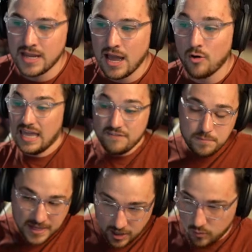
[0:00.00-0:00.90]
now, if
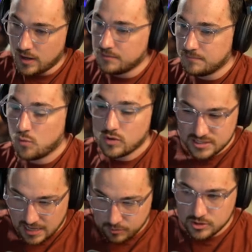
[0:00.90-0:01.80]
player one was
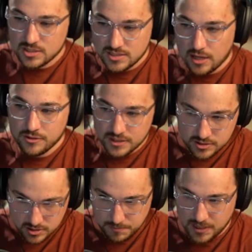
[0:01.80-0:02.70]
able to sell
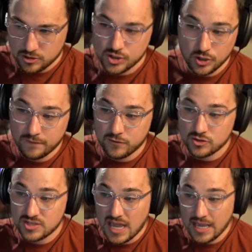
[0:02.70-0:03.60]
this to player two for
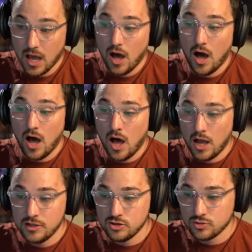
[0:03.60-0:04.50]
say a
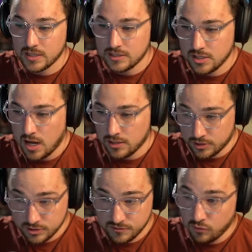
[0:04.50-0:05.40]

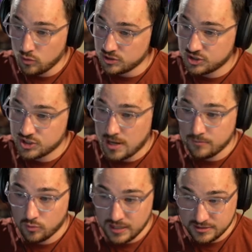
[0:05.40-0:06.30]
$100 for
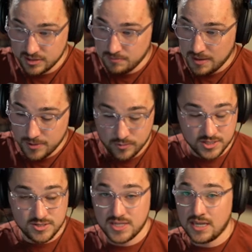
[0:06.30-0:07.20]
some reason, maybe it was
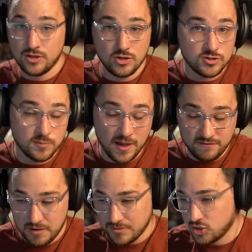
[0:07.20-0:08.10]
a skin used by a
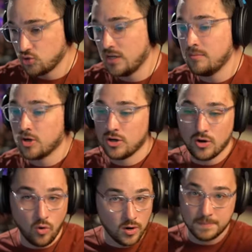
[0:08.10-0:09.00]
famous streamer
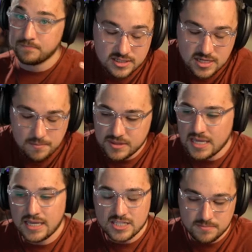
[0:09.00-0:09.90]
or
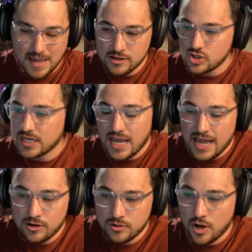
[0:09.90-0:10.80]
something, it's magic,
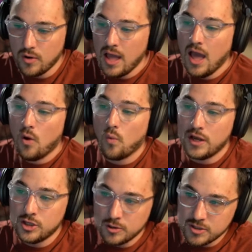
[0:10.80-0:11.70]
I don't know.
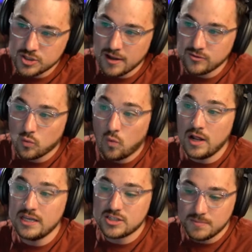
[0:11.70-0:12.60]
What Ubisoft
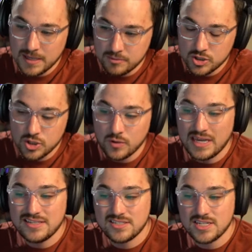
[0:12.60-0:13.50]
wanted to be able to do
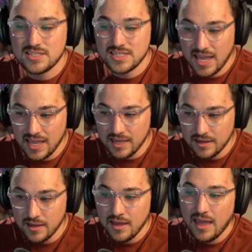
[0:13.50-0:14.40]
is to
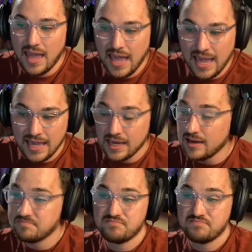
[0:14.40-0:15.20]
take a